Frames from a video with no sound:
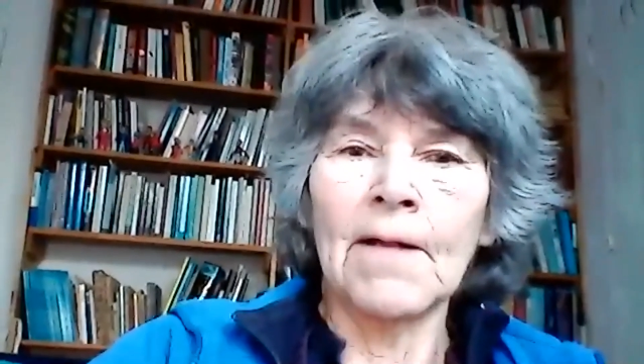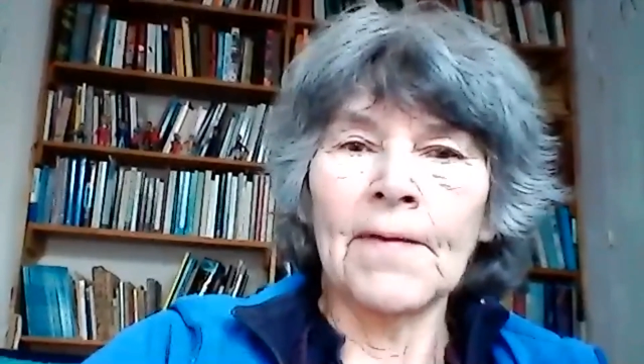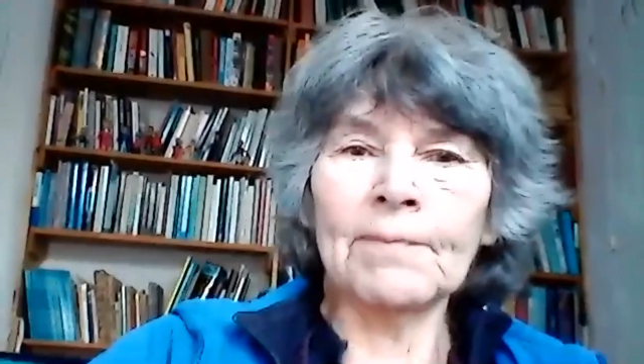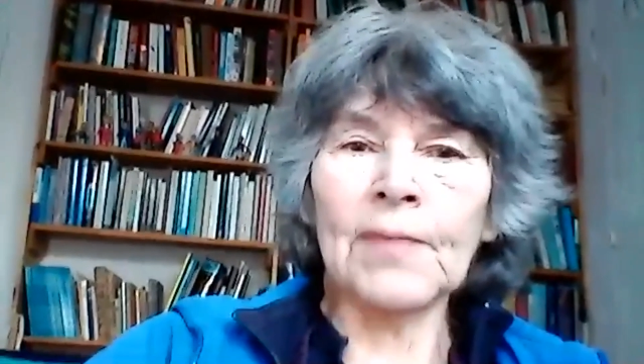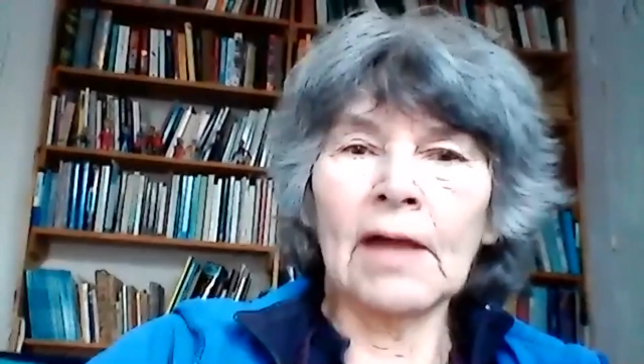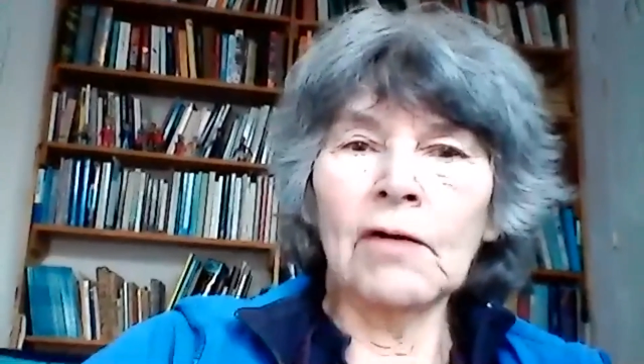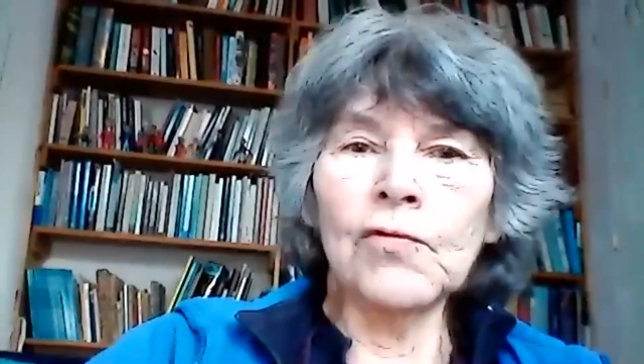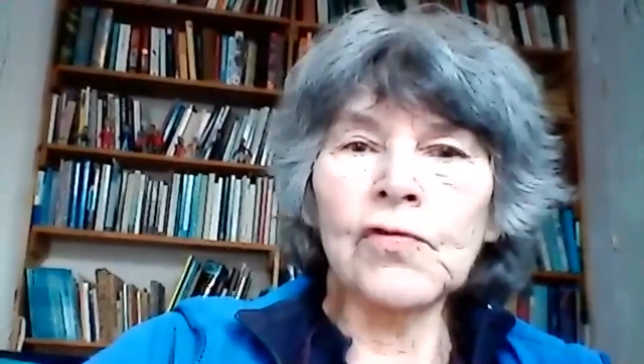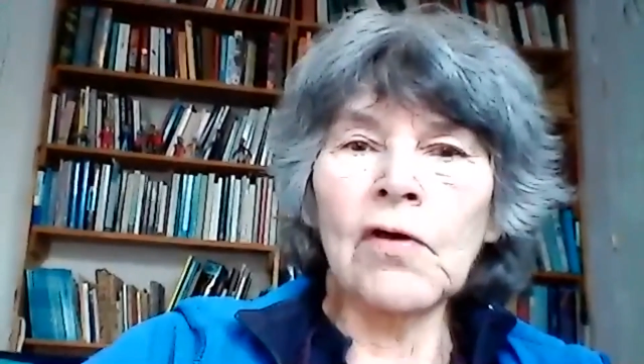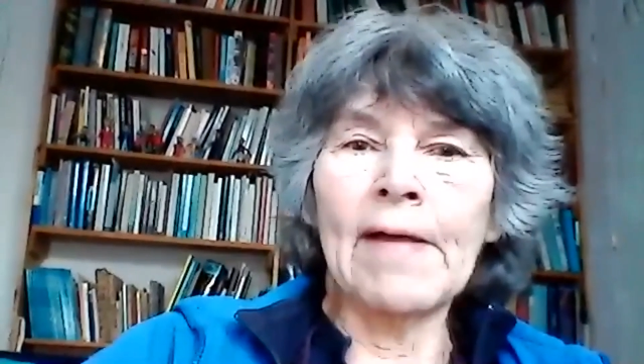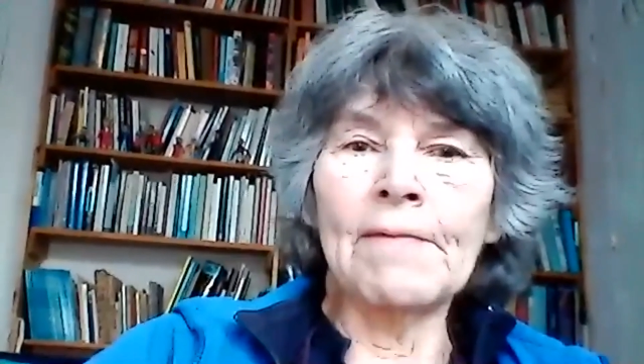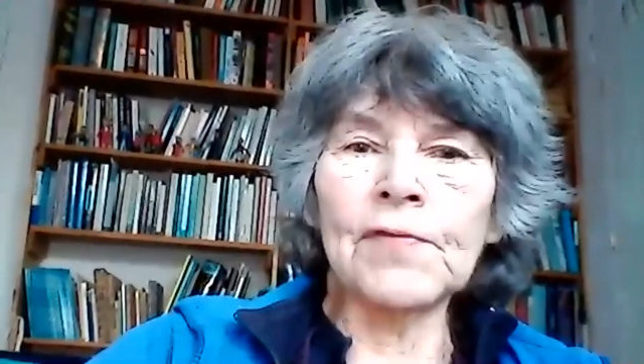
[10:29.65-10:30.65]
Um, I
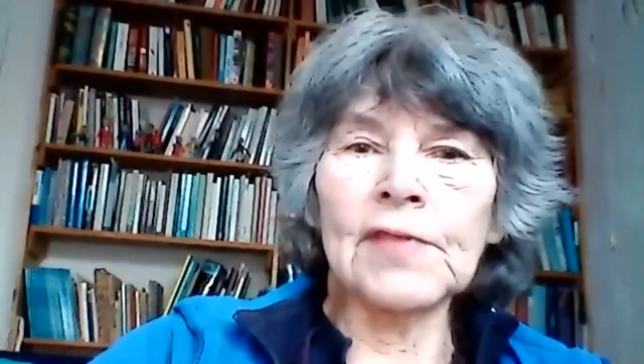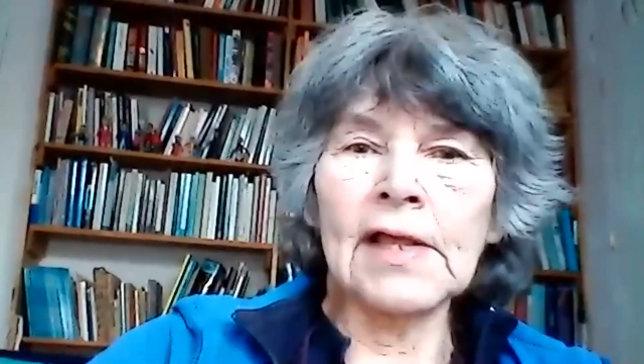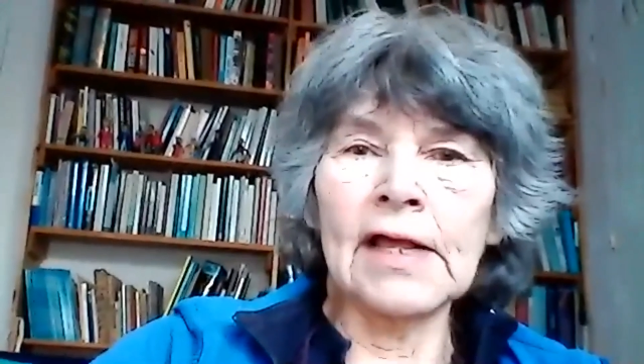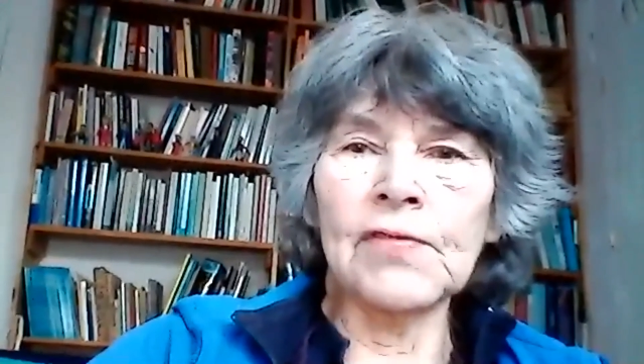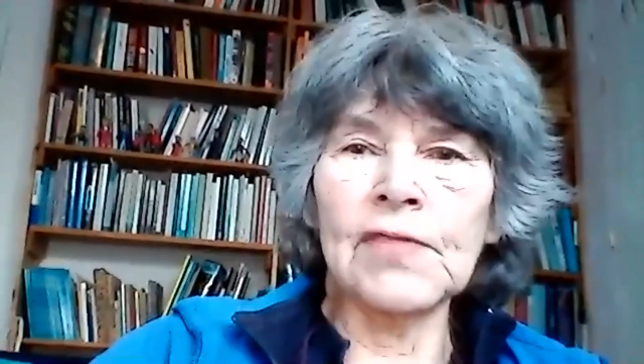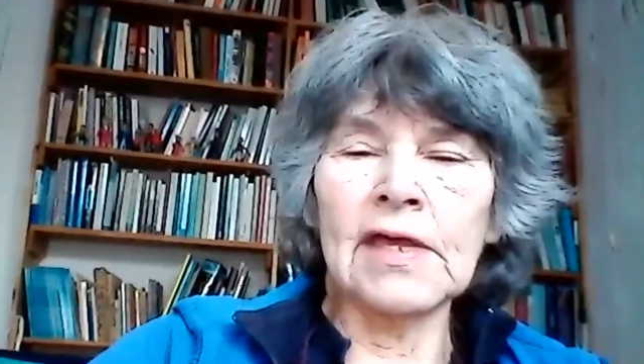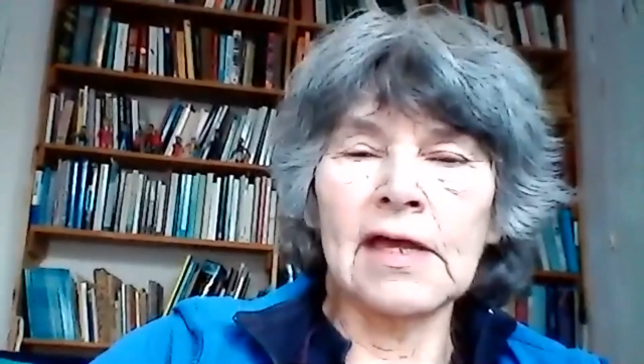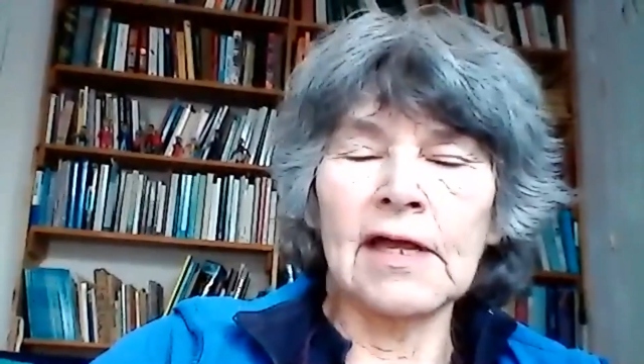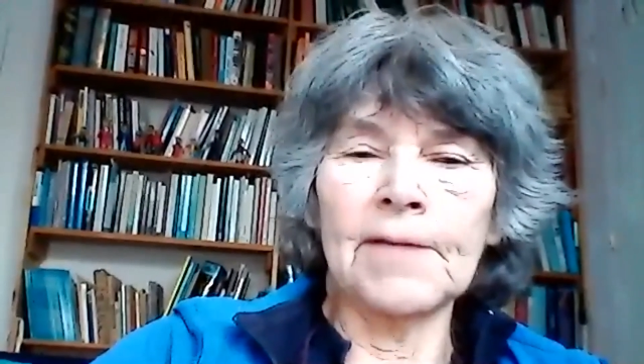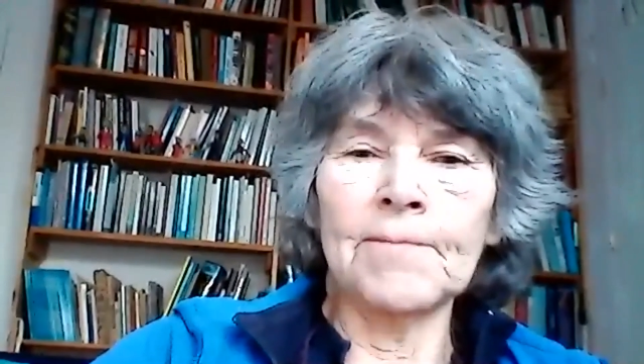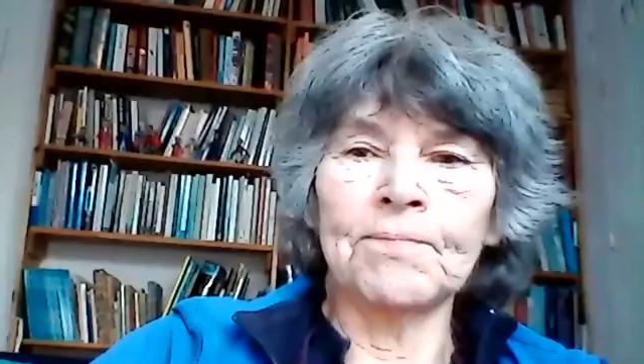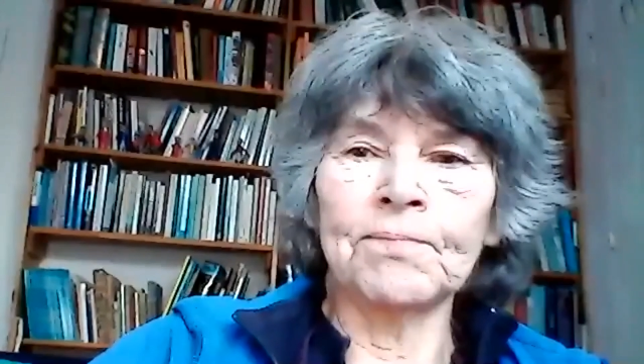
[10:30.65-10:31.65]
also emphasise that
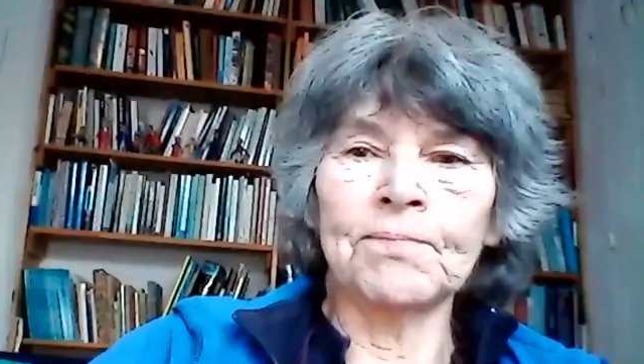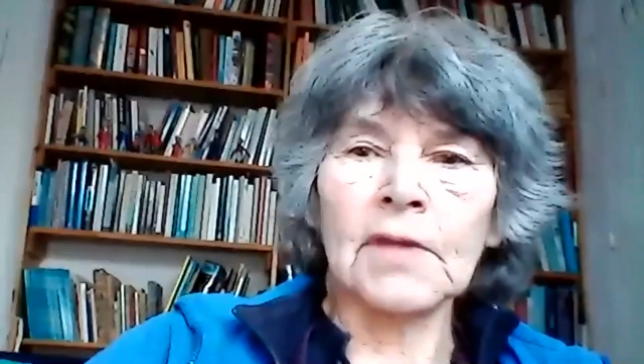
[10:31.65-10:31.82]
um,